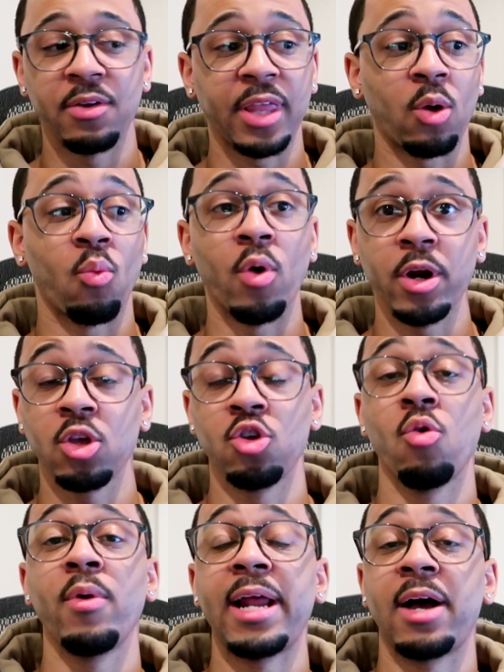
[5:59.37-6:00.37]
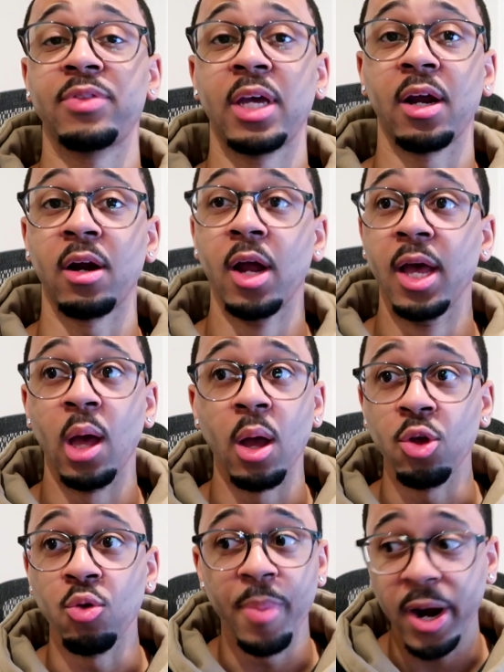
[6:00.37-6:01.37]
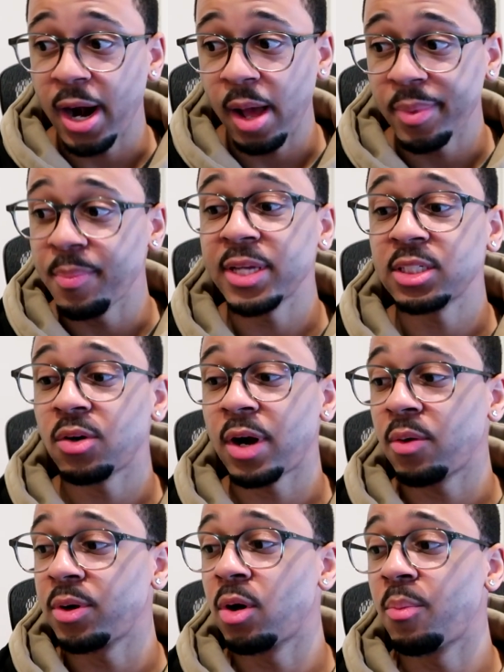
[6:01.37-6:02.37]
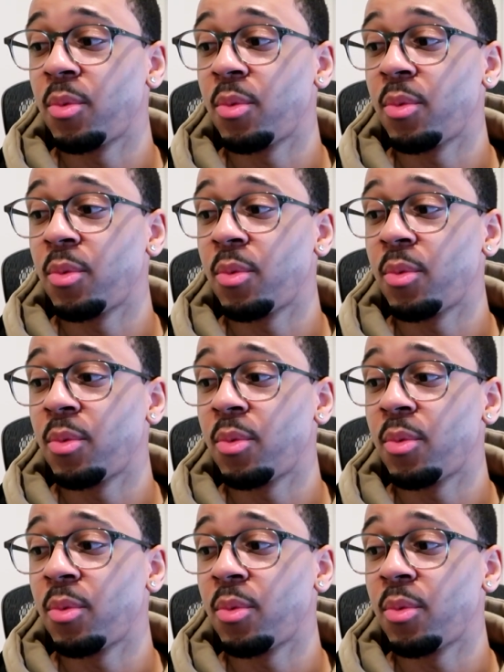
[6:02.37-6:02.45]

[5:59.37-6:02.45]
Like, what are you doing out there? You better not be messing around with no